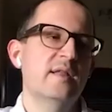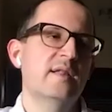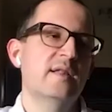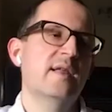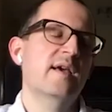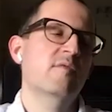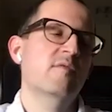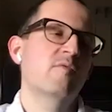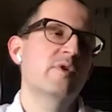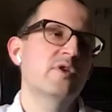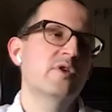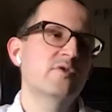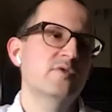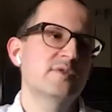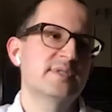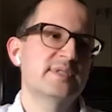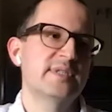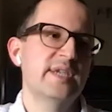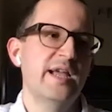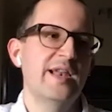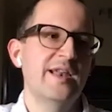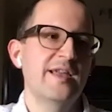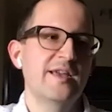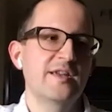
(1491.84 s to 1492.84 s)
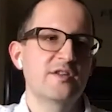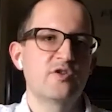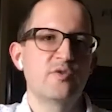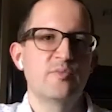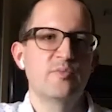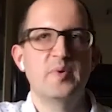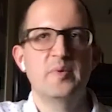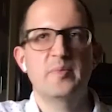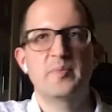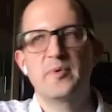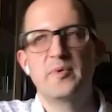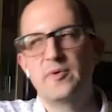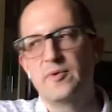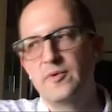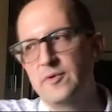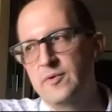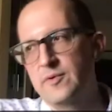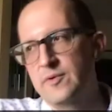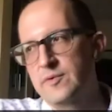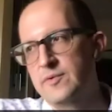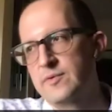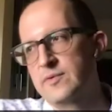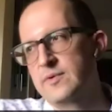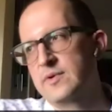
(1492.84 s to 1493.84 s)
like when you're selling to
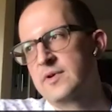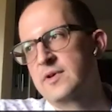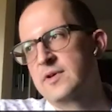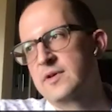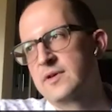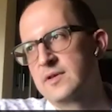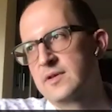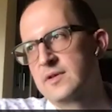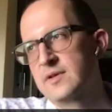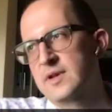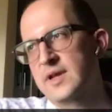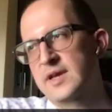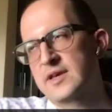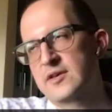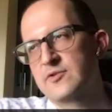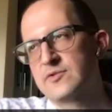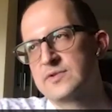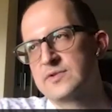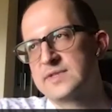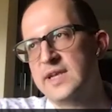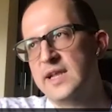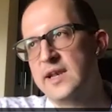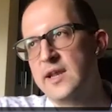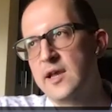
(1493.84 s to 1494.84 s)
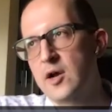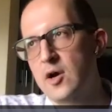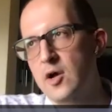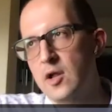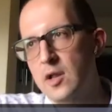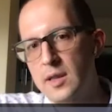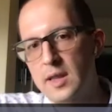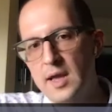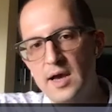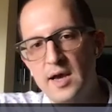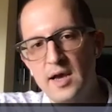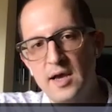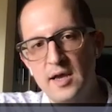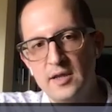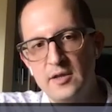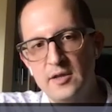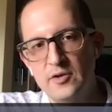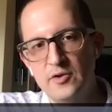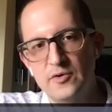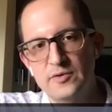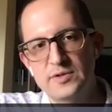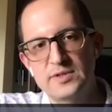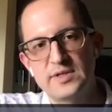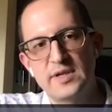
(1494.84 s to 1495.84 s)
people, like you're selling online,
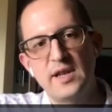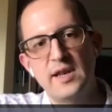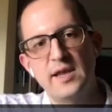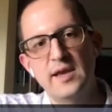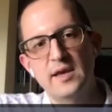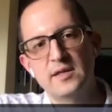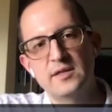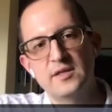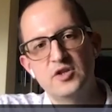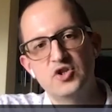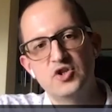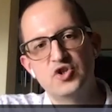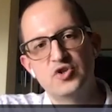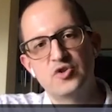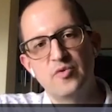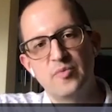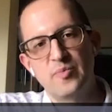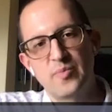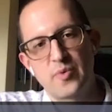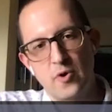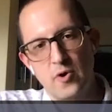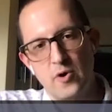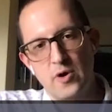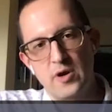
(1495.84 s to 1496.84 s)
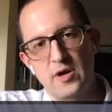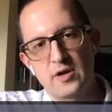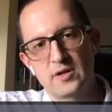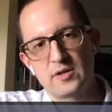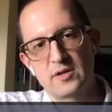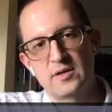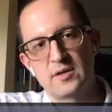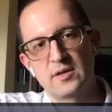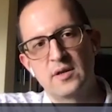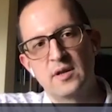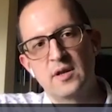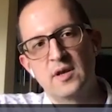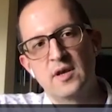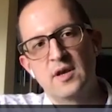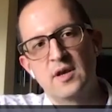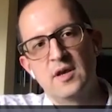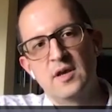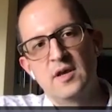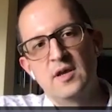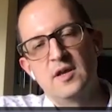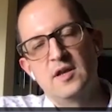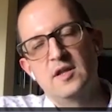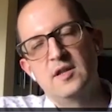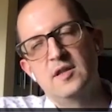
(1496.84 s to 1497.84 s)
you're selling a digital product,
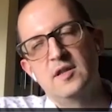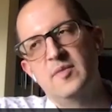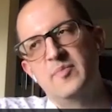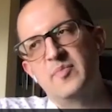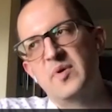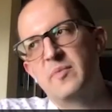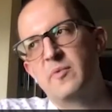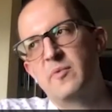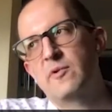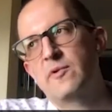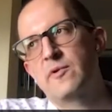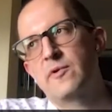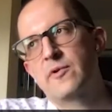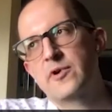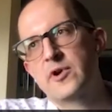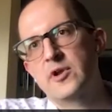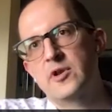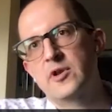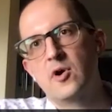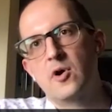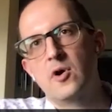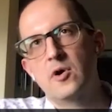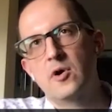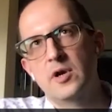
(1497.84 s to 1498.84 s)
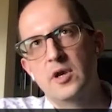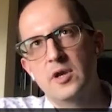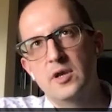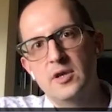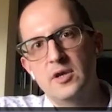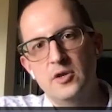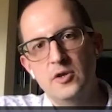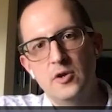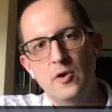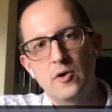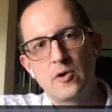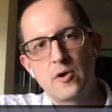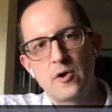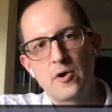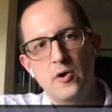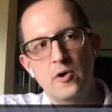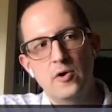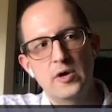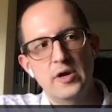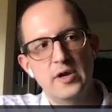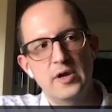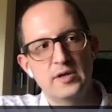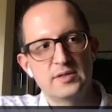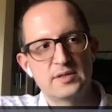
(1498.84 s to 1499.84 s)
the people who are in your
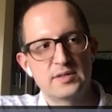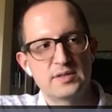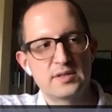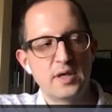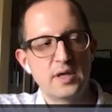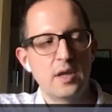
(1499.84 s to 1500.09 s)
audience, a